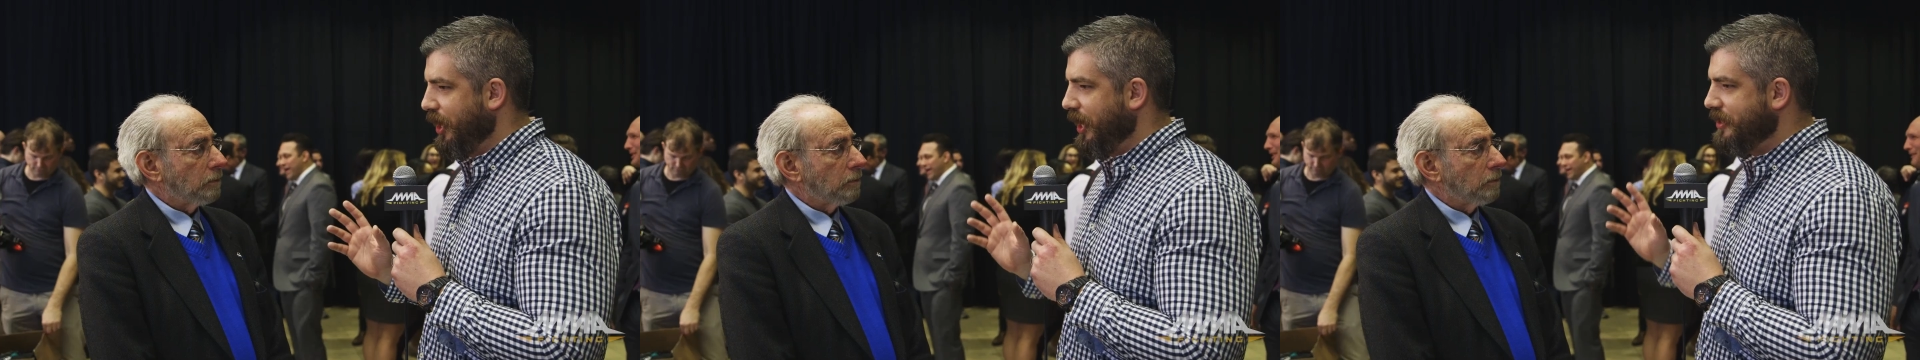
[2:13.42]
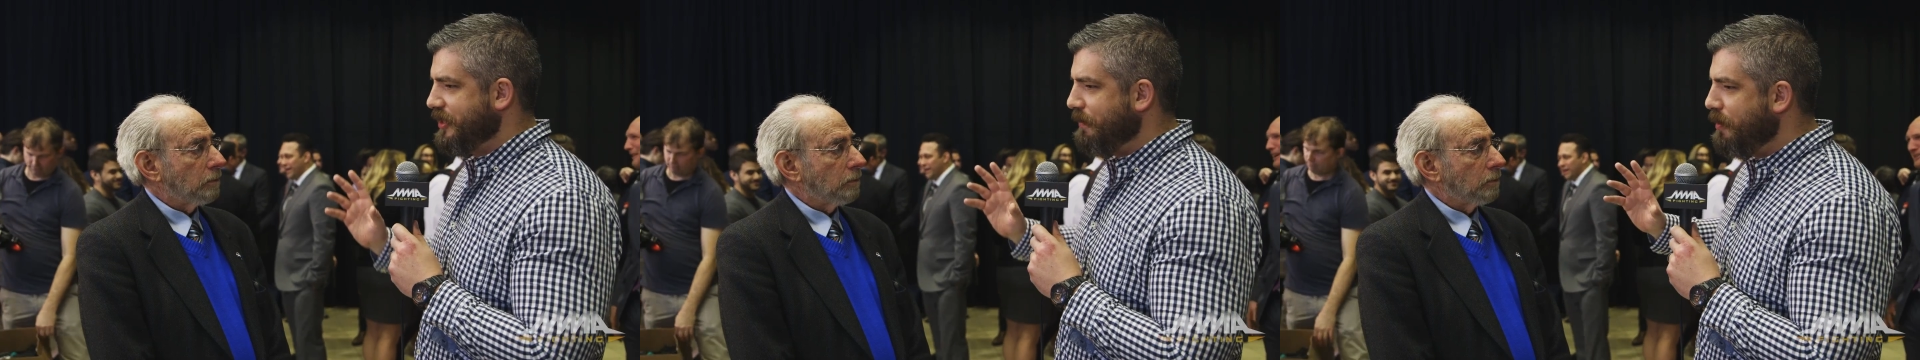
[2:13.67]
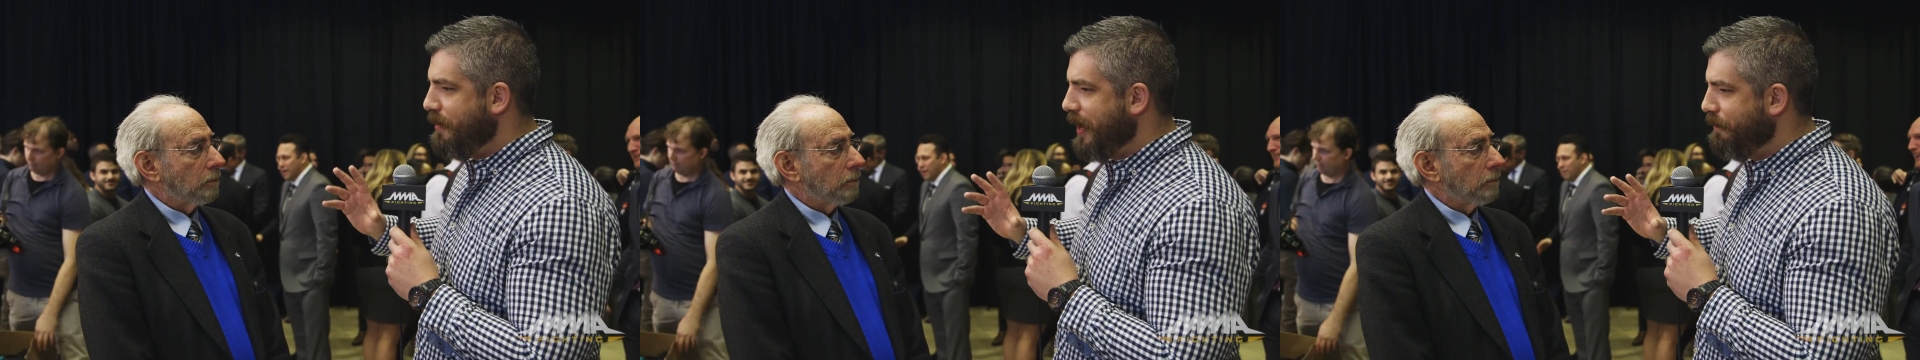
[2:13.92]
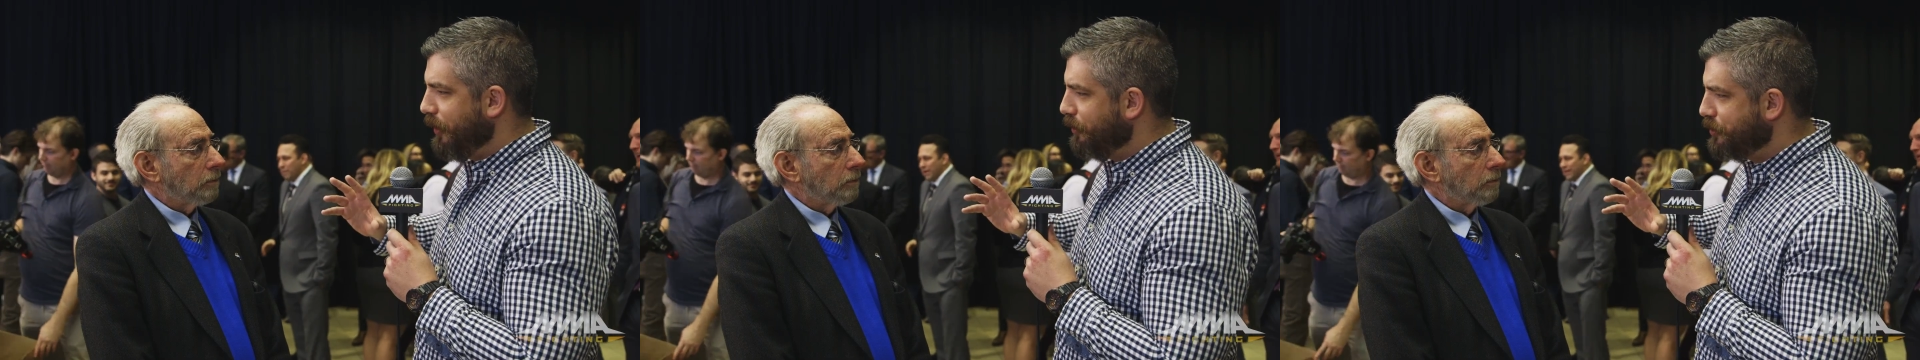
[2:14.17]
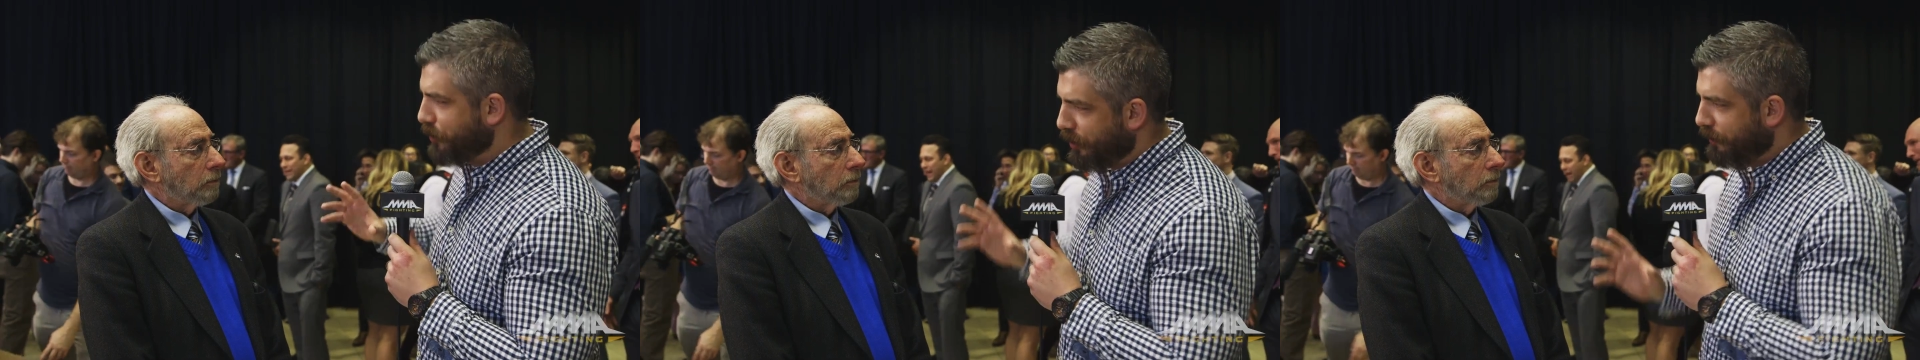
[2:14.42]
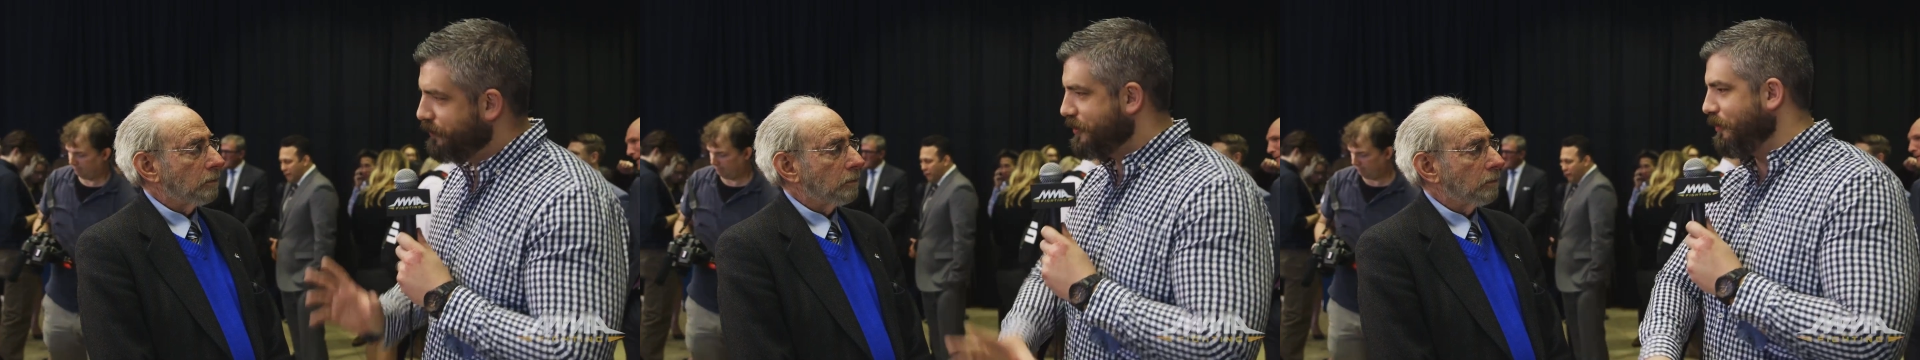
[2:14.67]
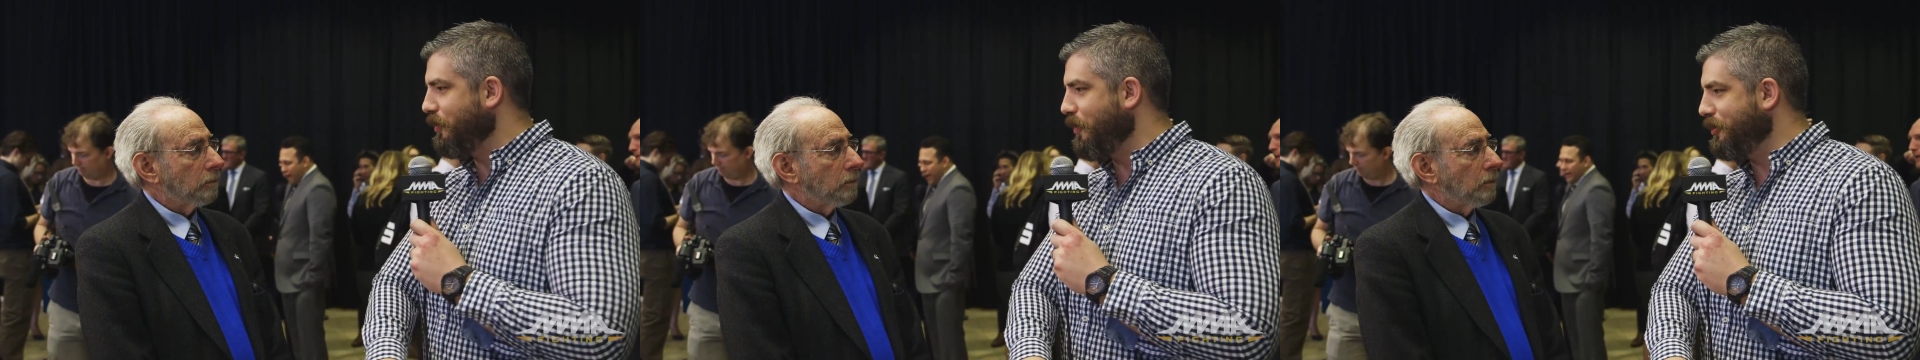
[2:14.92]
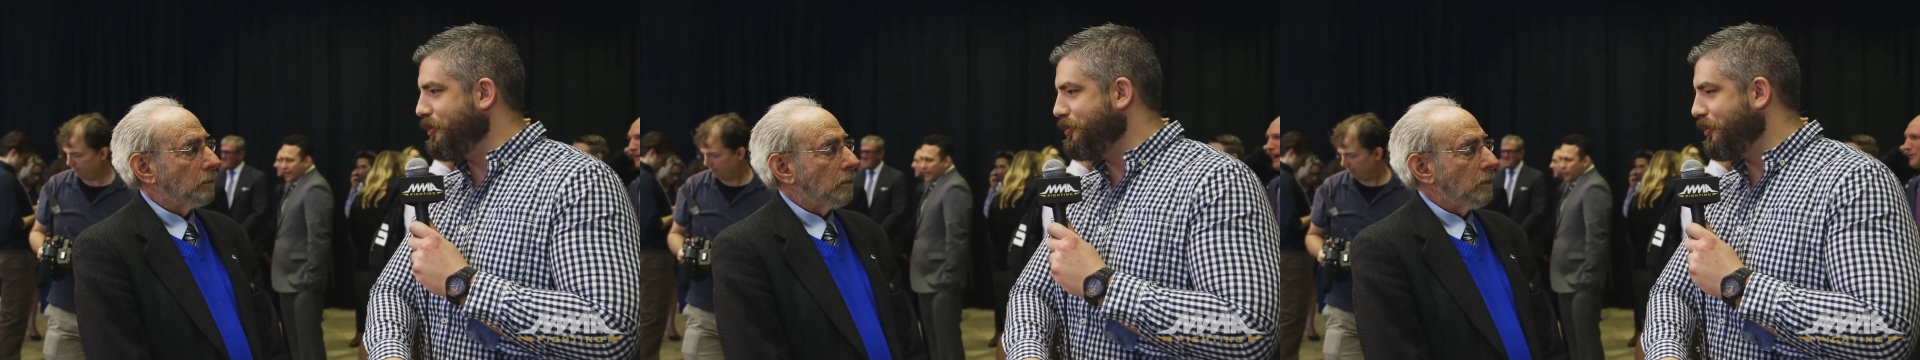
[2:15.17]
Speaker 1: is MMA better served still going to
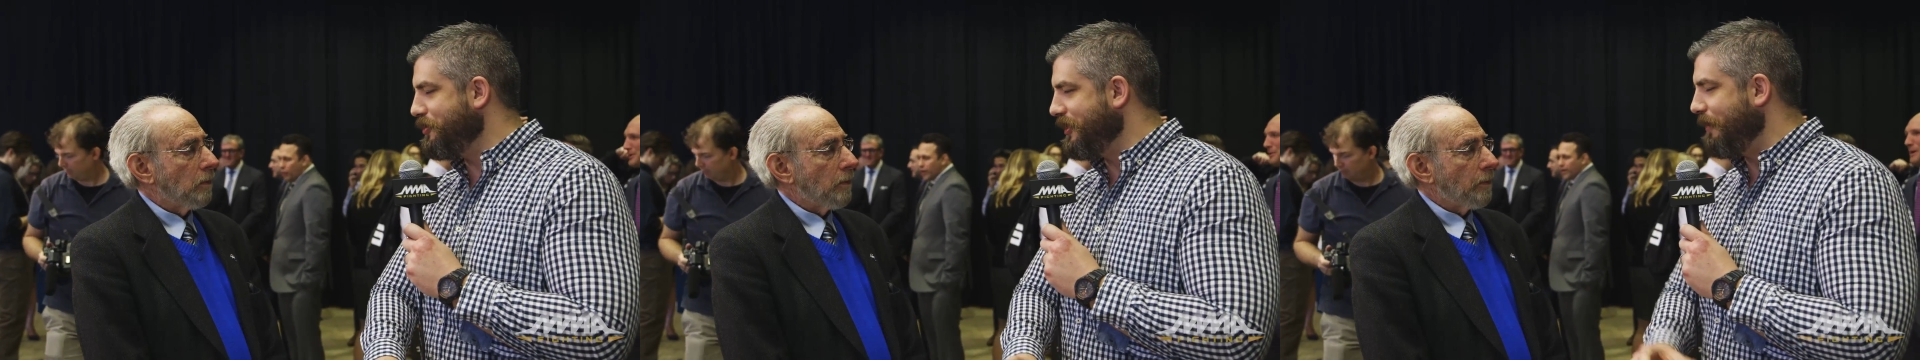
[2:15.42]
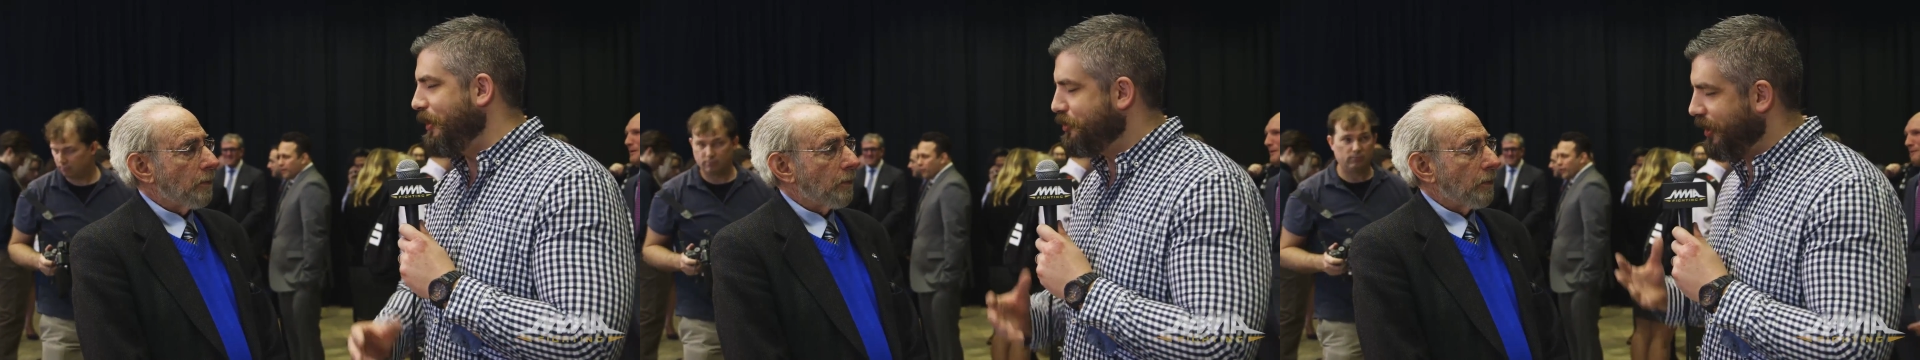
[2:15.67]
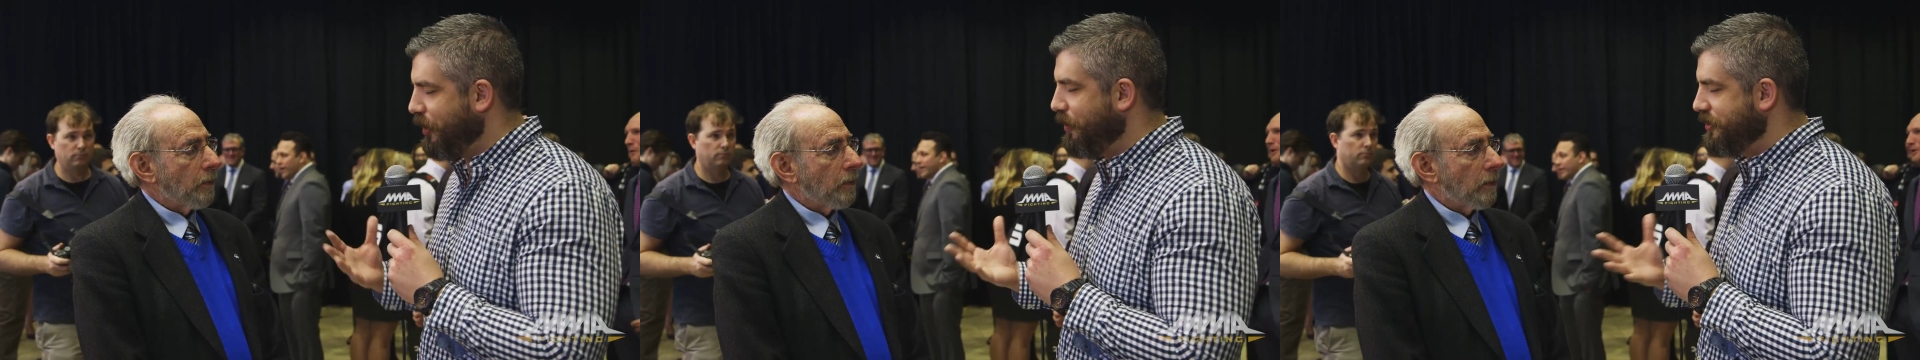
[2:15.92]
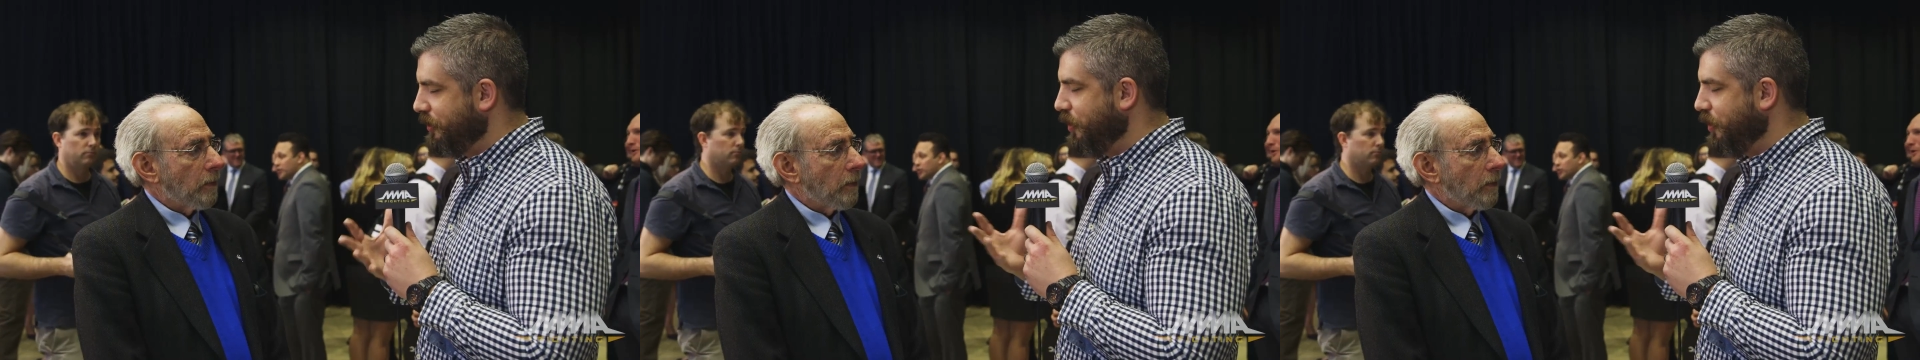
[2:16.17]
Jersey? I mean, I know it's a